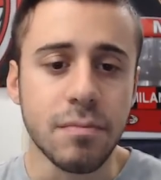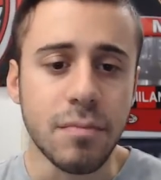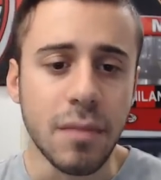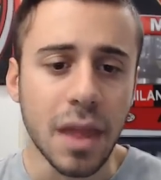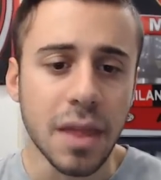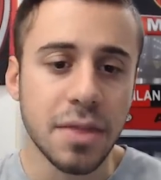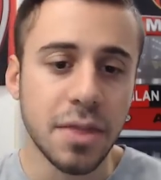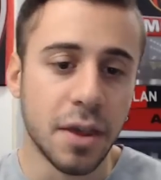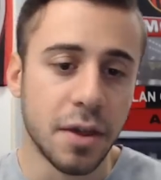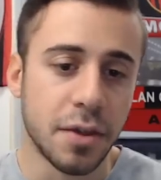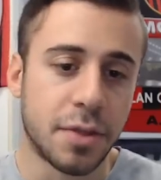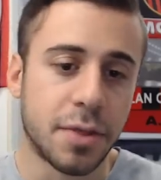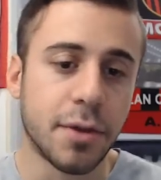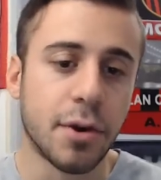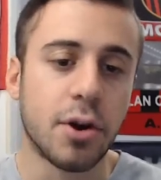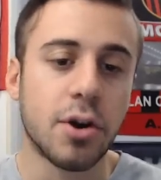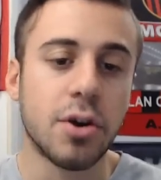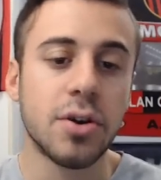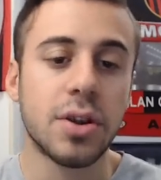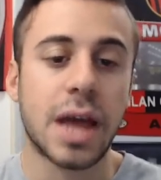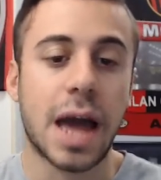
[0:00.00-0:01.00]
The
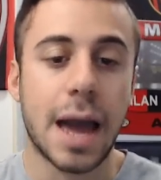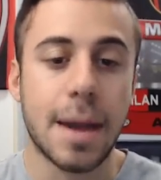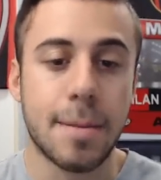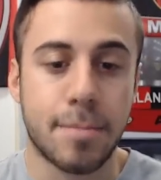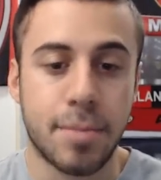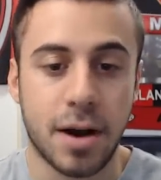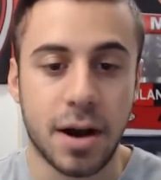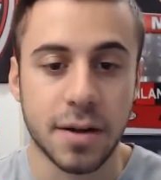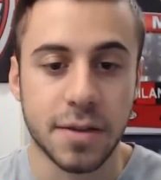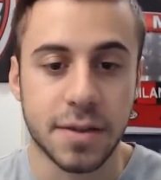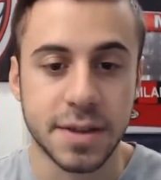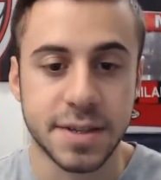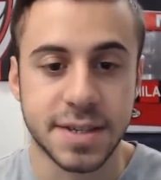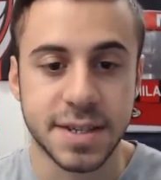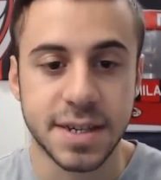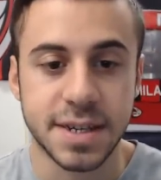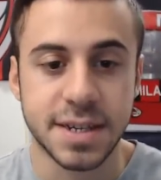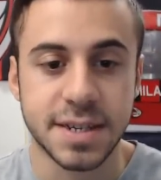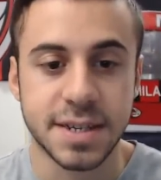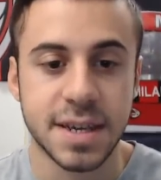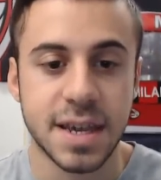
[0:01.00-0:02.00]
third
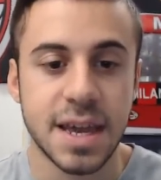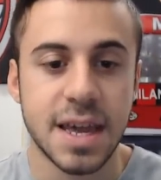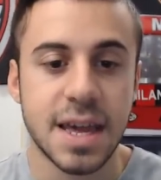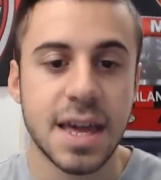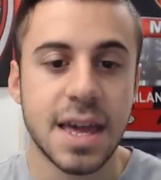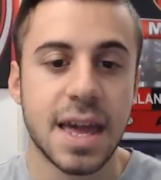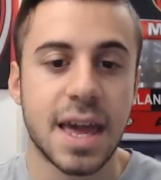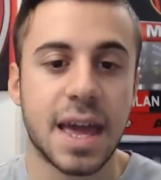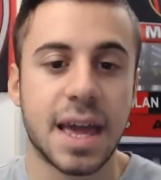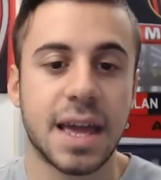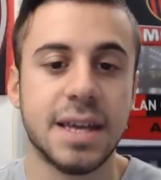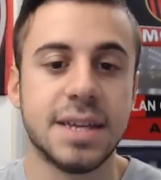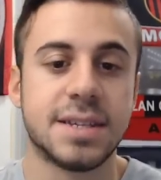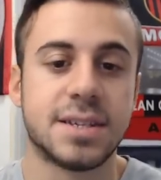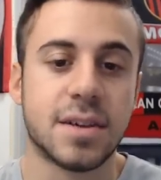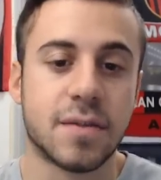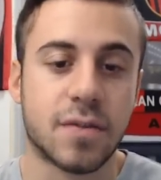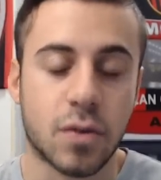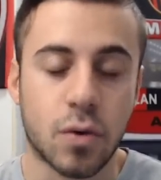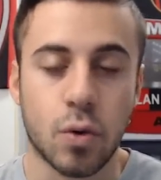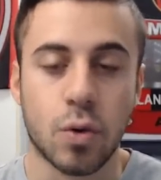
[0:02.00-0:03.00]
hypothesis is,
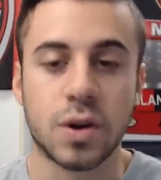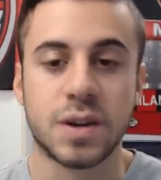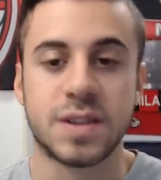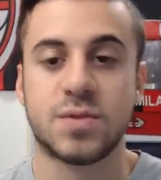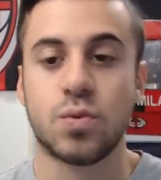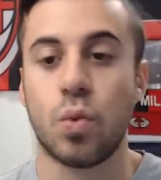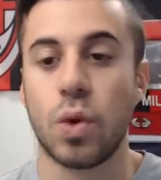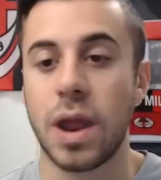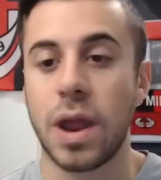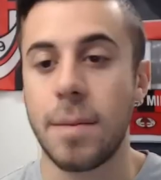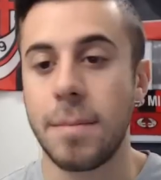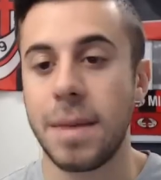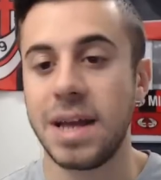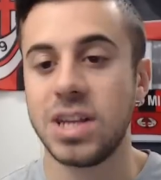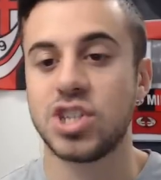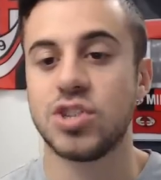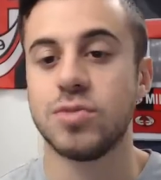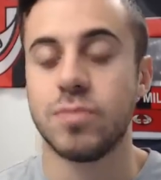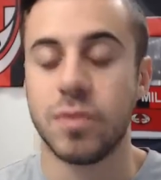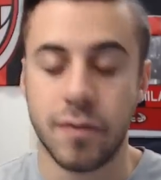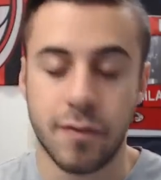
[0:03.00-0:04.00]
of course, what I
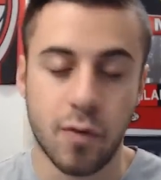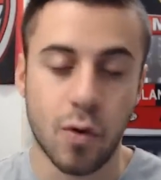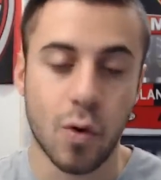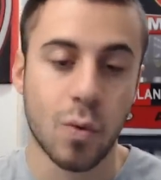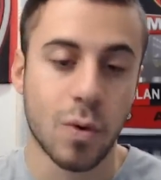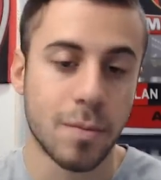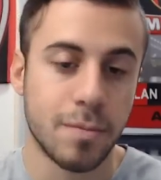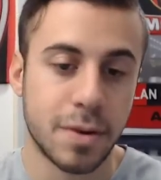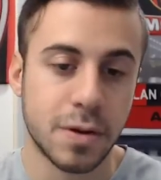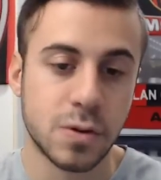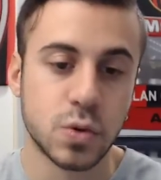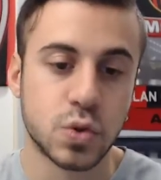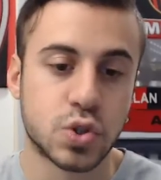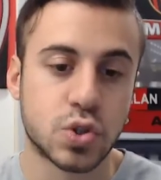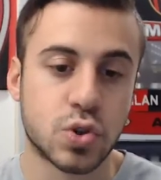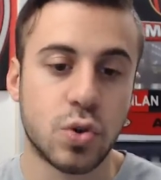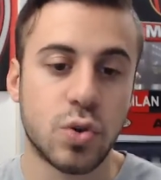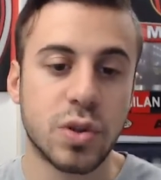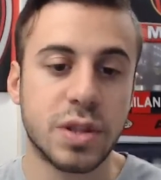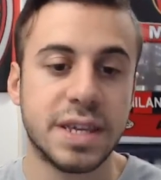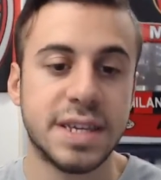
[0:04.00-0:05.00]
mentioned before with
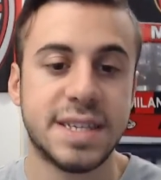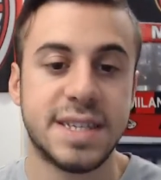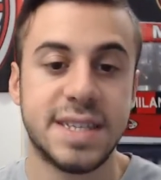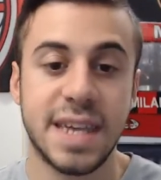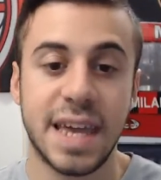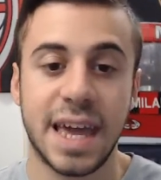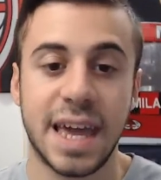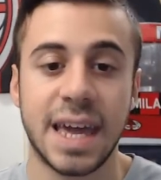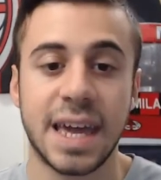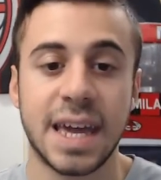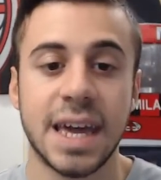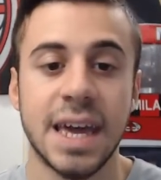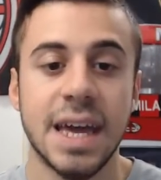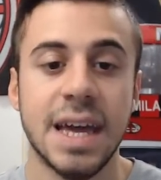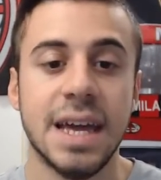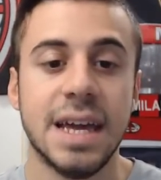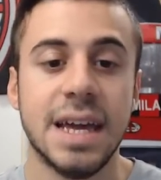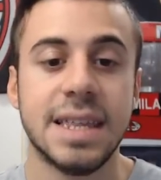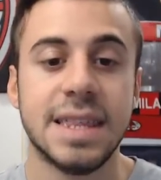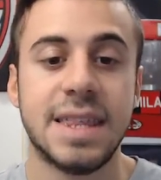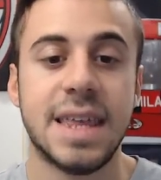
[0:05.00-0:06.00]
Berlusconi saying
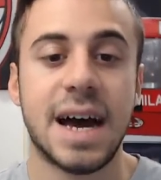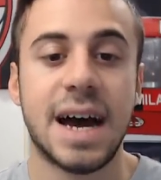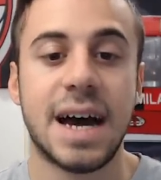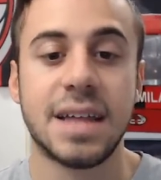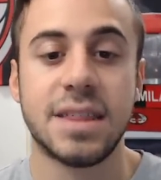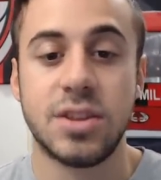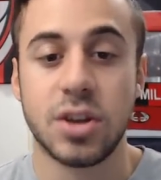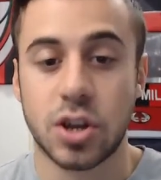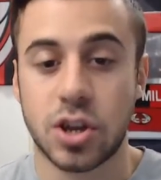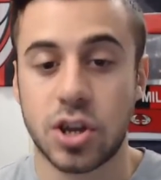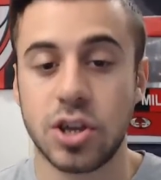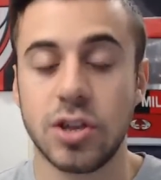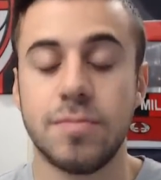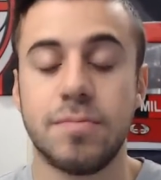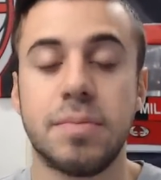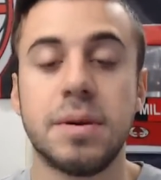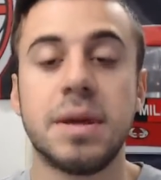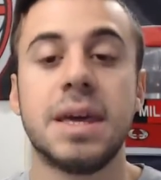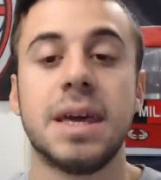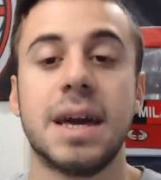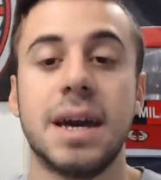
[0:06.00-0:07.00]
that there could
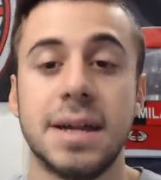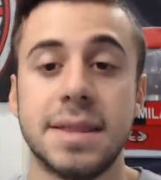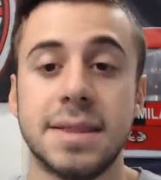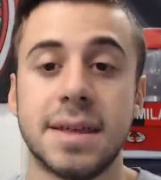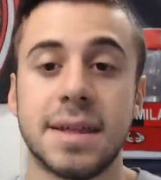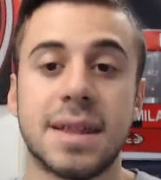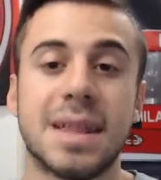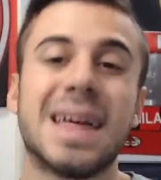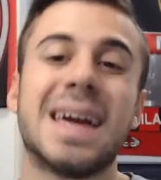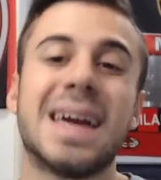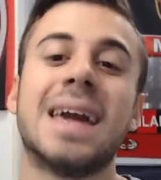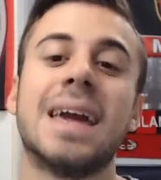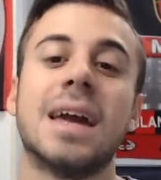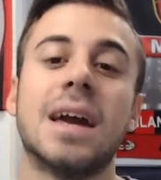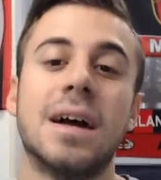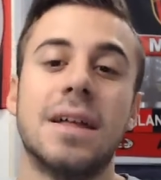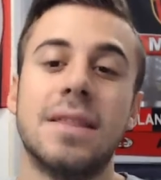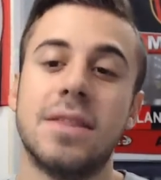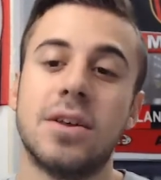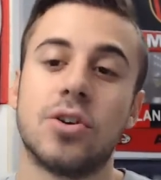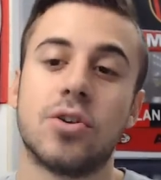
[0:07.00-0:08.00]
be a delay,
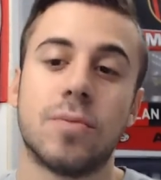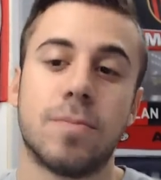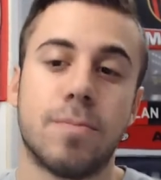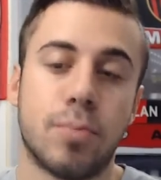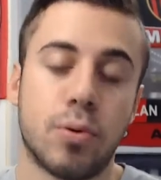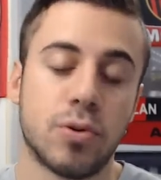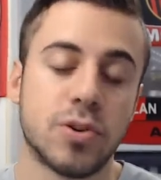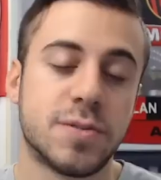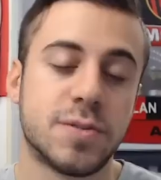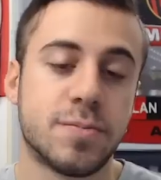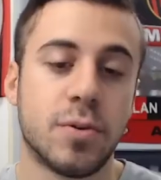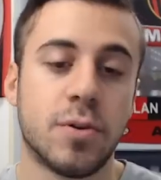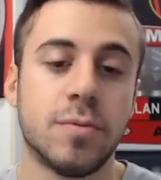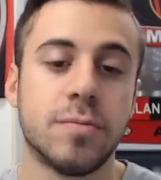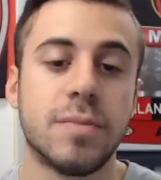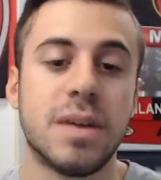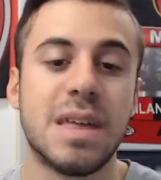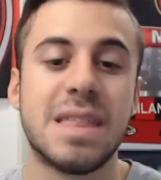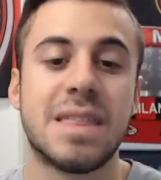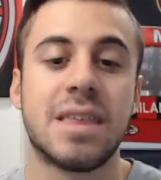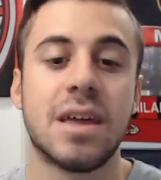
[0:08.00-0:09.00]
another
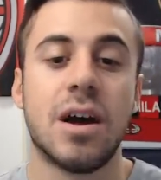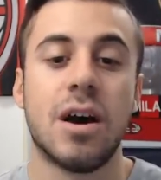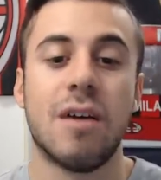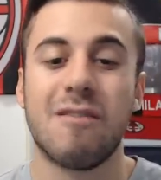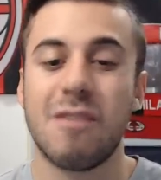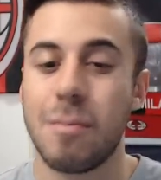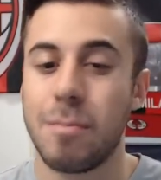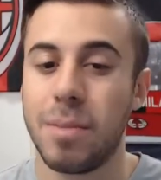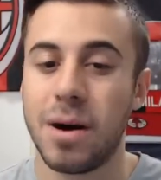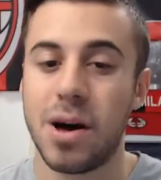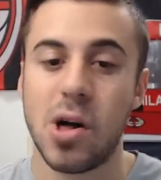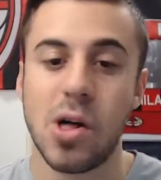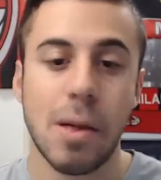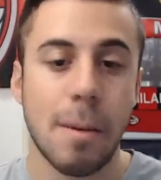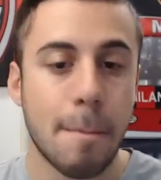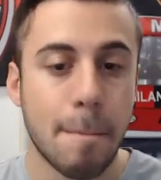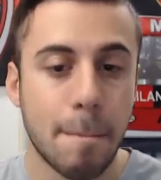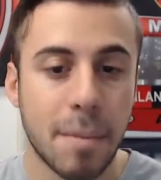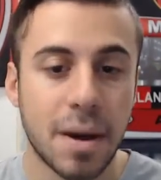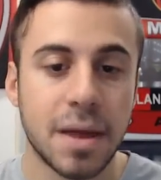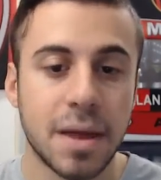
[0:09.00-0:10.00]
postponement of about
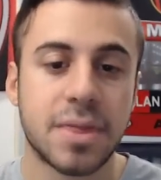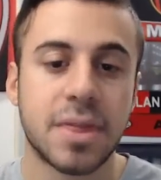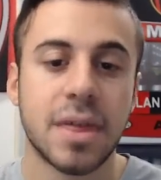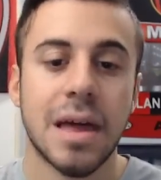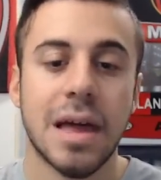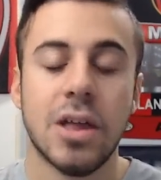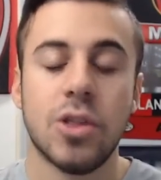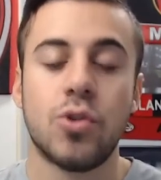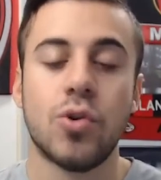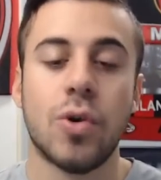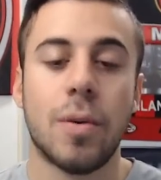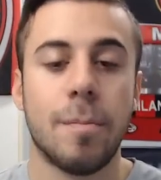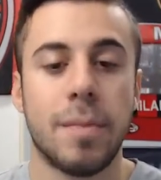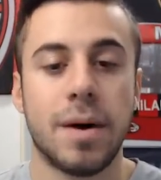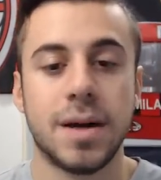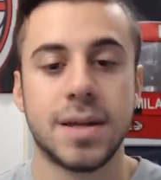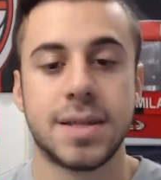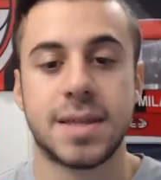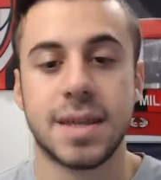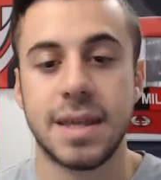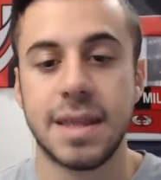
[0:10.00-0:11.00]
a month to a
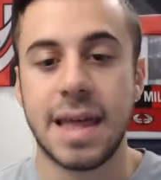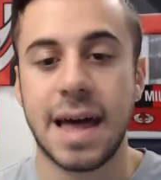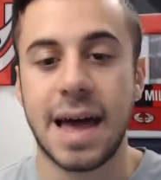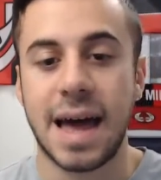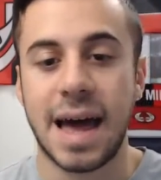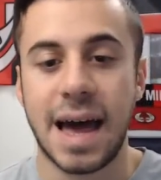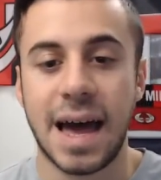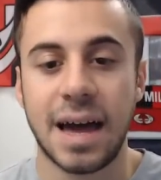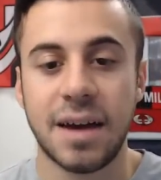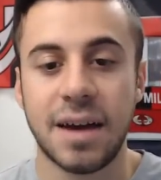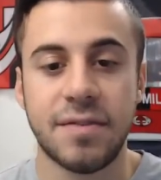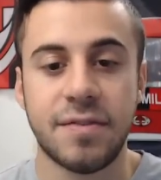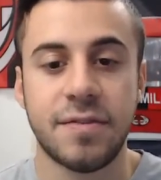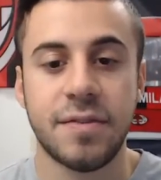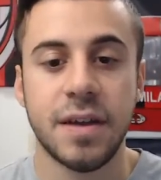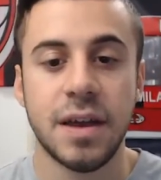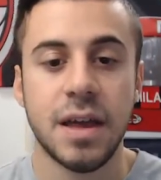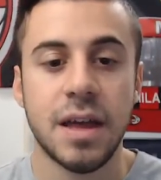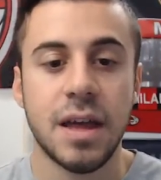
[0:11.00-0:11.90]
month and a half.